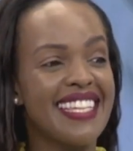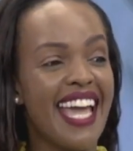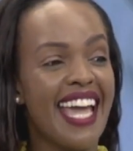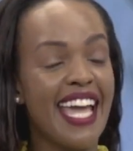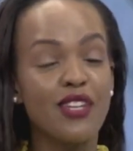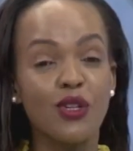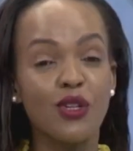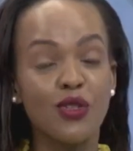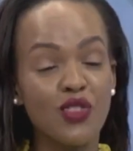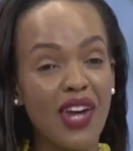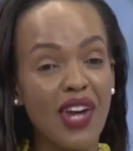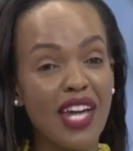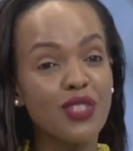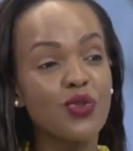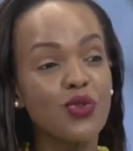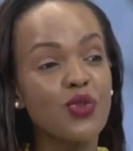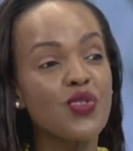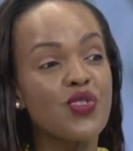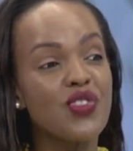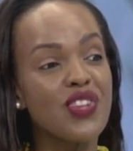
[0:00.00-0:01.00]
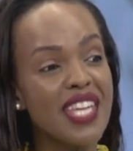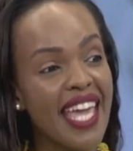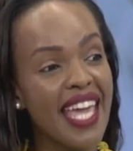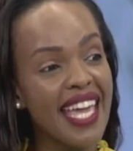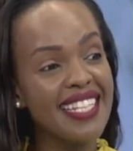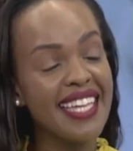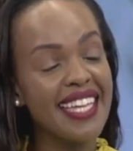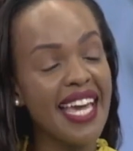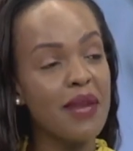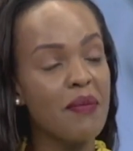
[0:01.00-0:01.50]
and you're trying to
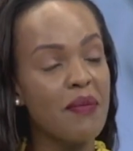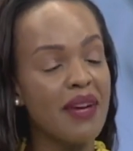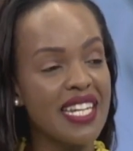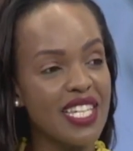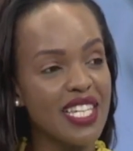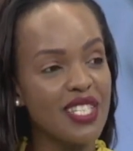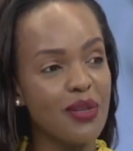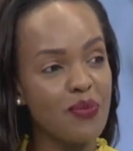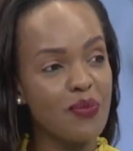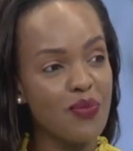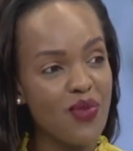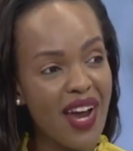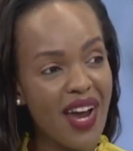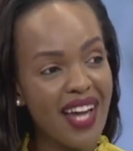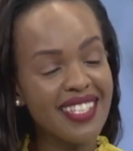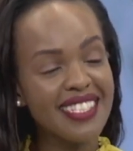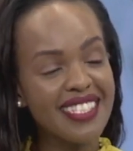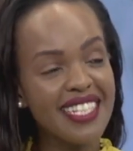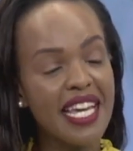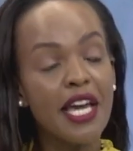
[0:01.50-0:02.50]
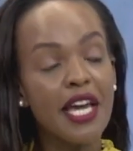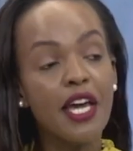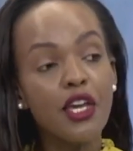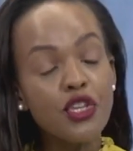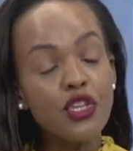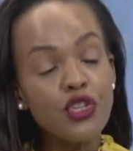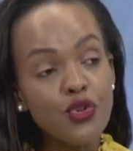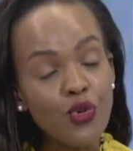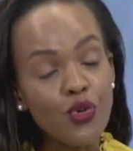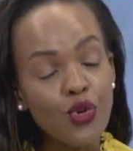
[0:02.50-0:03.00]
create and manage a brand,
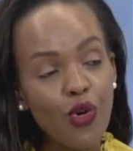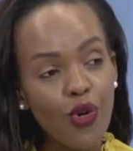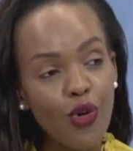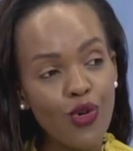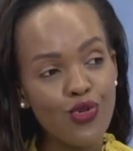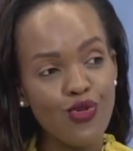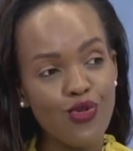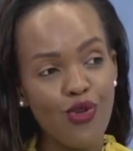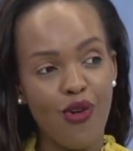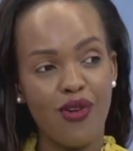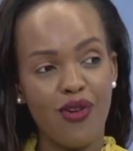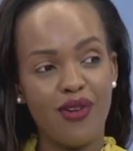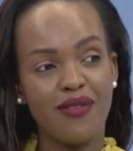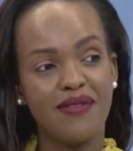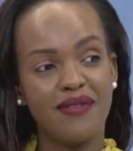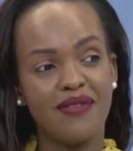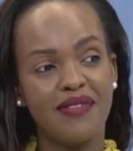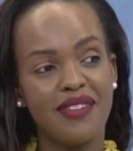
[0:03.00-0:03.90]
you go wrong.